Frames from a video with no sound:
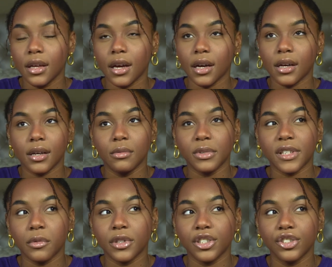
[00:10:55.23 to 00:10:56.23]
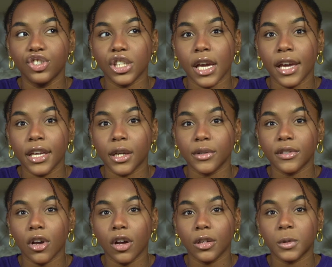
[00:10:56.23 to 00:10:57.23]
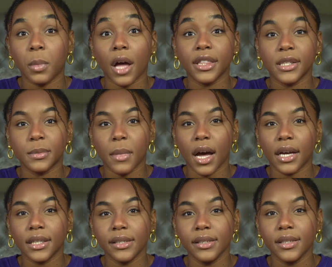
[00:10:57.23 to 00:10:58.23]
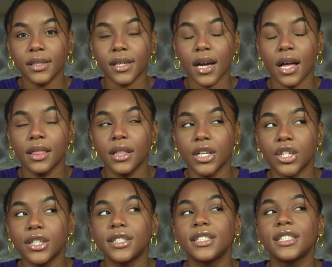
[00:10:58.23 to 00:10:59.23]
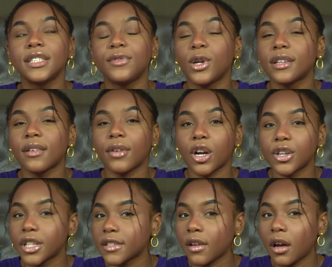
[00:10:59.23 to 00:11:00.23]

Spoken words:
What's the one Jhené Aiko song? Spotless Mind. Literally, if you guys haven't heard that